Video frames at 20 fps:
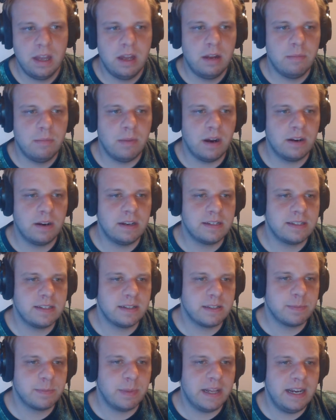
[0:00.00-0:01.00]
Markis
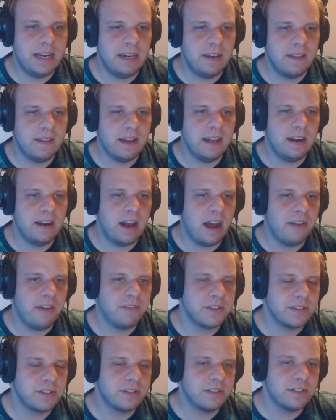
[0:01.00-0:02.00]
explained that
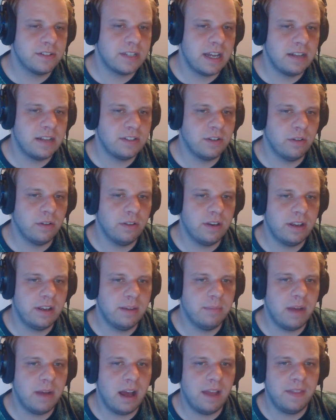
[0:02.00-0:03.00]
officers had told
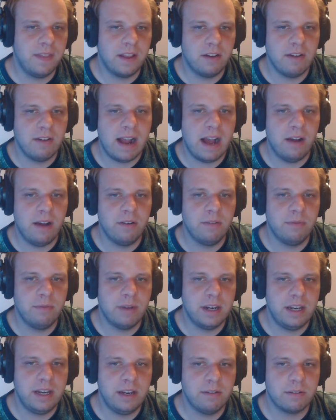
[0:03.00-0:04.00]
him on the ground
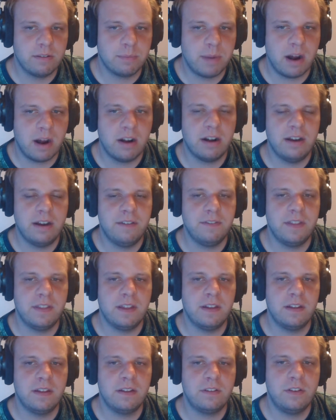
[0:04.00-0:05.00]
when he was part of
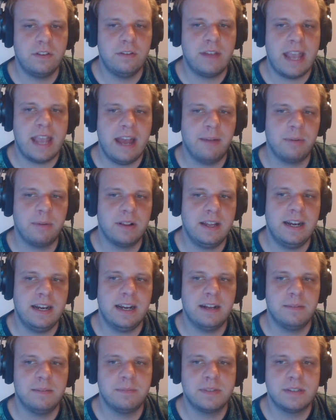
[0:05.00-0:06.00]
the two camp
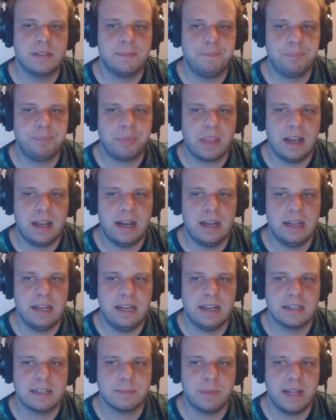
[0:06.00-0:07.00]
cleanups.
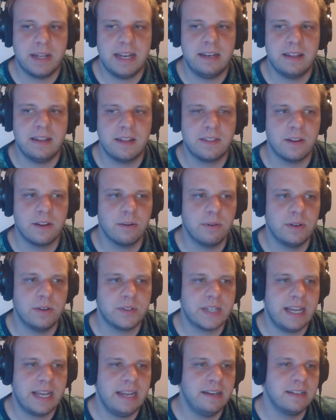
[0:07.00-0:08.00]
He explained that there
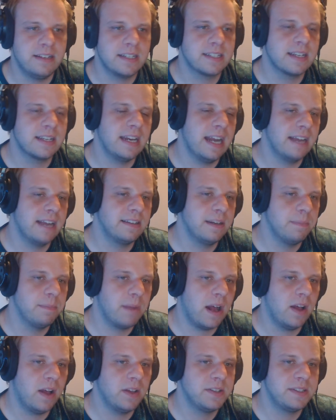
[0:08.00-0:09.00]
was a disconnect in
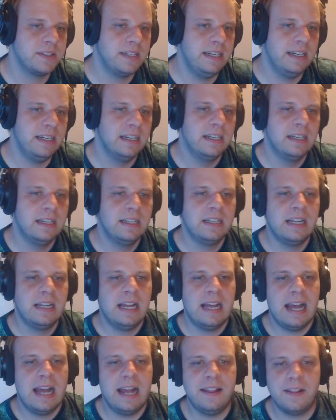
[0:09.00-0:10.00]
policy,
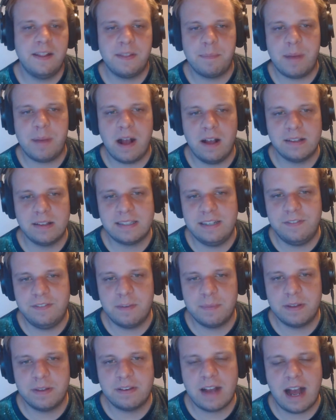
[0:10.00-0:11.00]
and that the policy
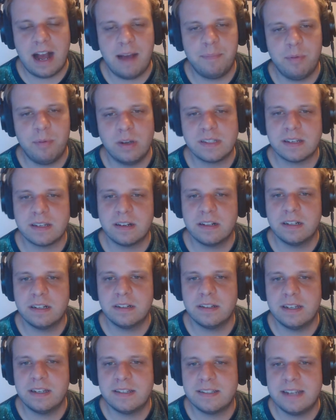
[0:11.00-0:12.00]
from the top wasn't
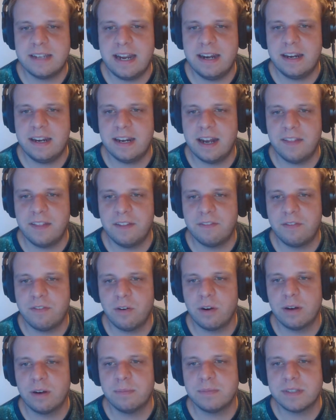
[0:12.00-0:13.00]
clearly stated on the
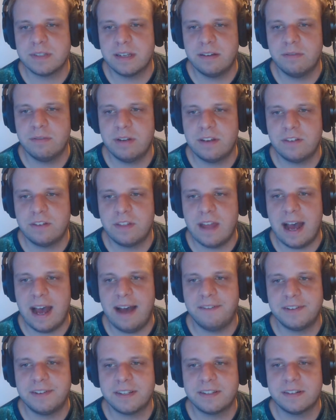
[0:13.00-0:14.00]
forms in which the
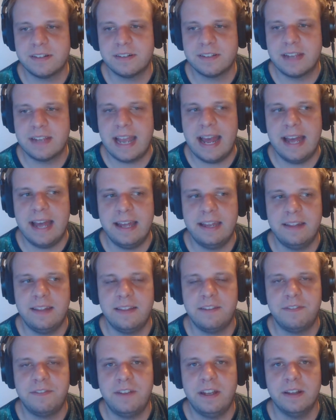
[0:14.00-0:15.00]
officers get in
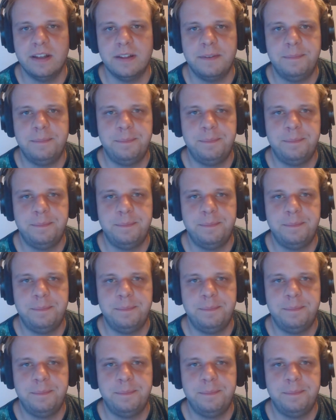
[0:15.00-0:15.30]
the field.